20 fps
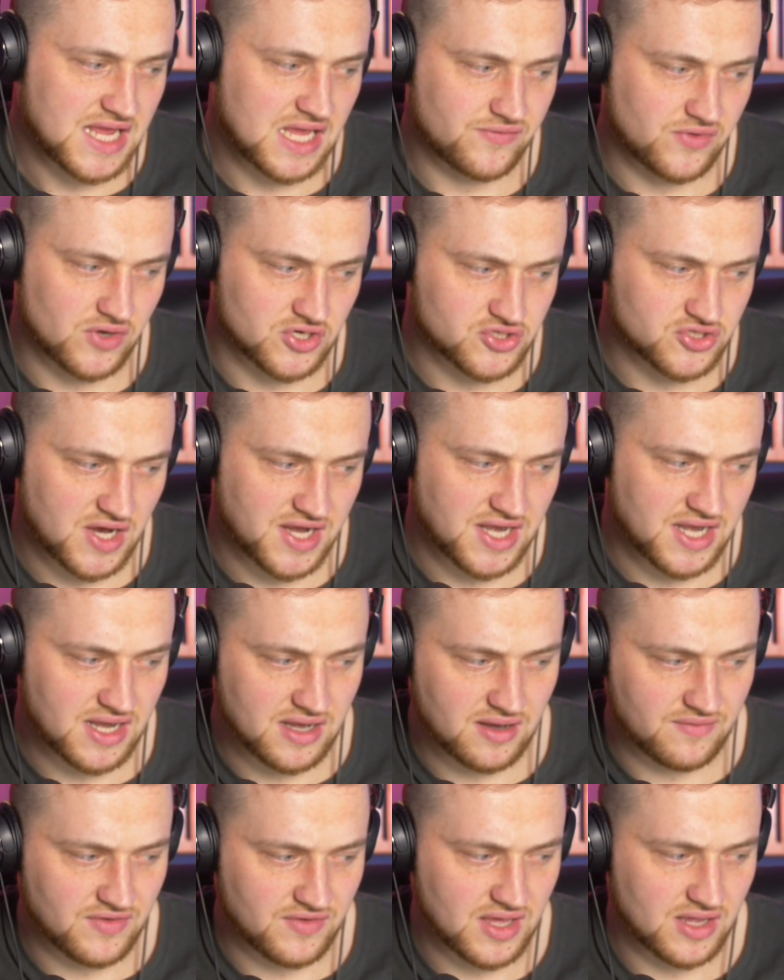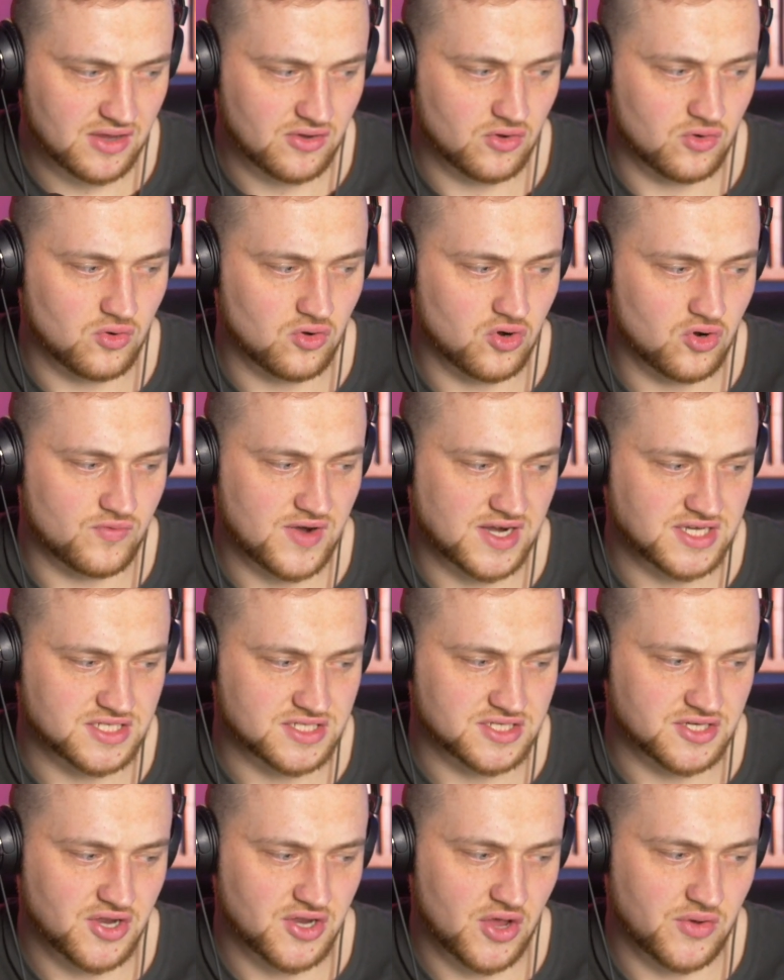If you're trading in a vehicle, all
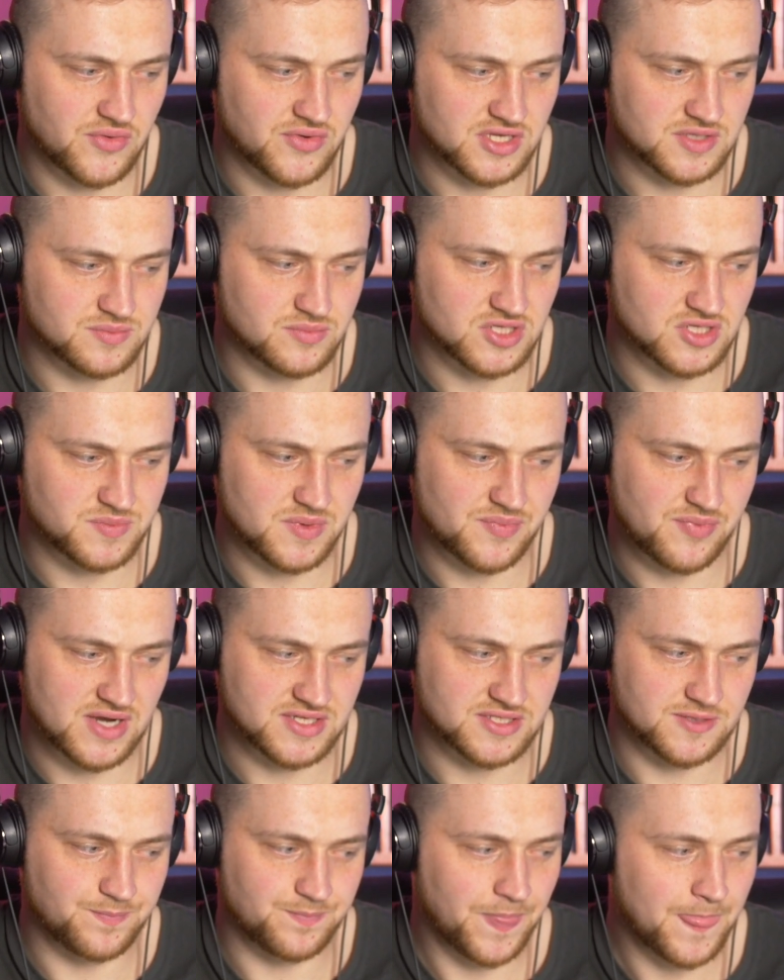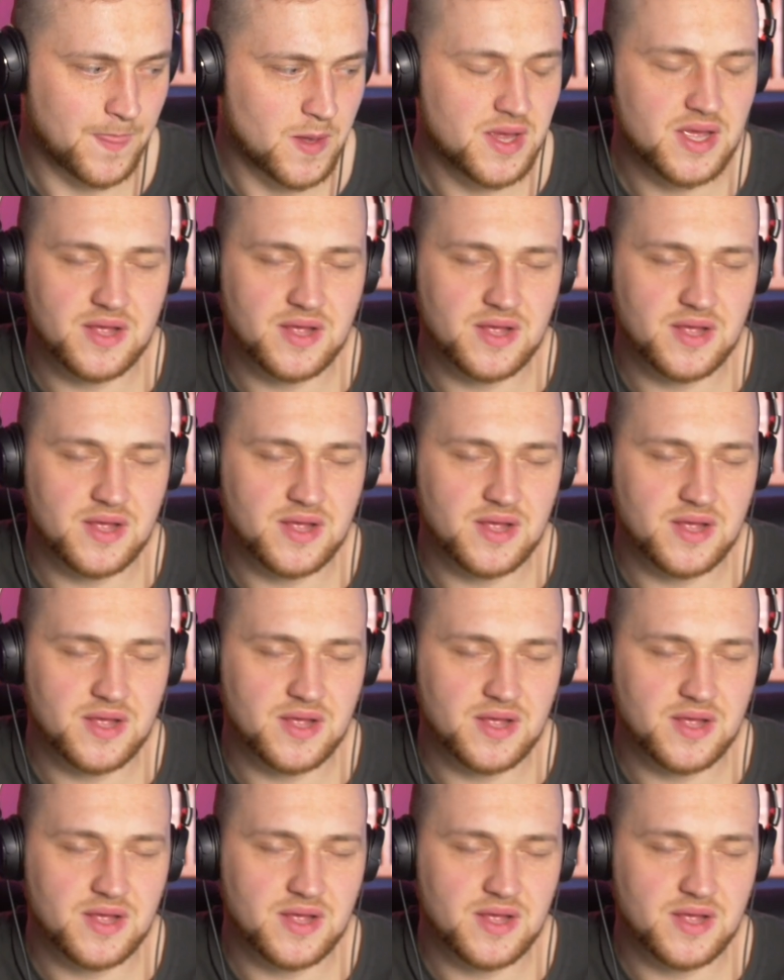registered owners must be present.